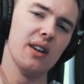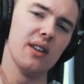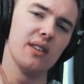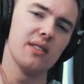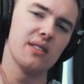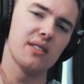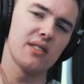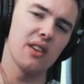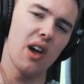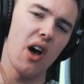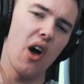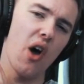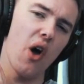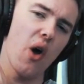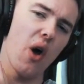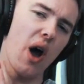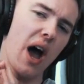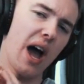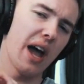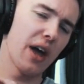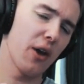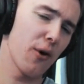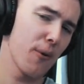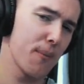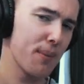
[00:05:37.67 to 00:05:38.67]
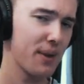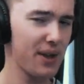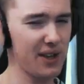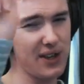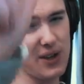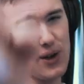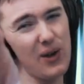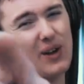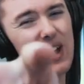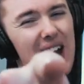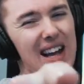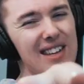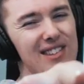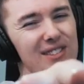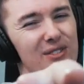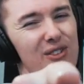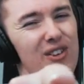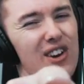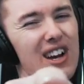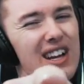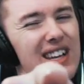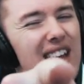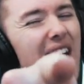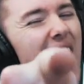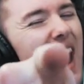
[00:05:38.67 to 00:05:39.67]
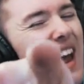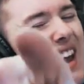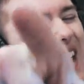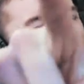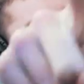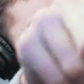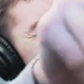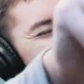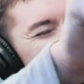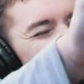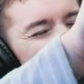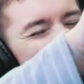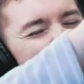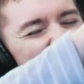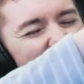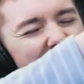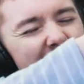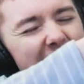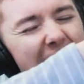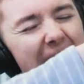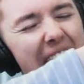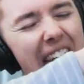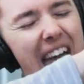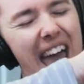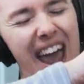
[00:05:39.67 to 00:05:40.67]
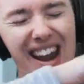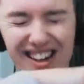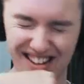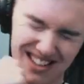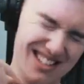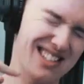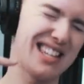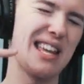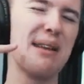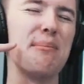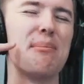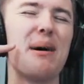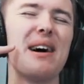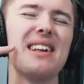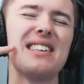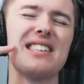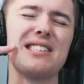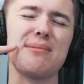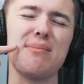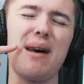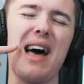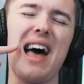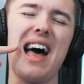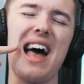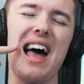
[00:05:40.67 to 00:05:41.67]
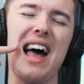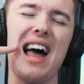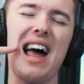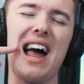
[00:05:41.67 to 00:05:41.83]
So I hope you guys have a great day. And just keep on smiling.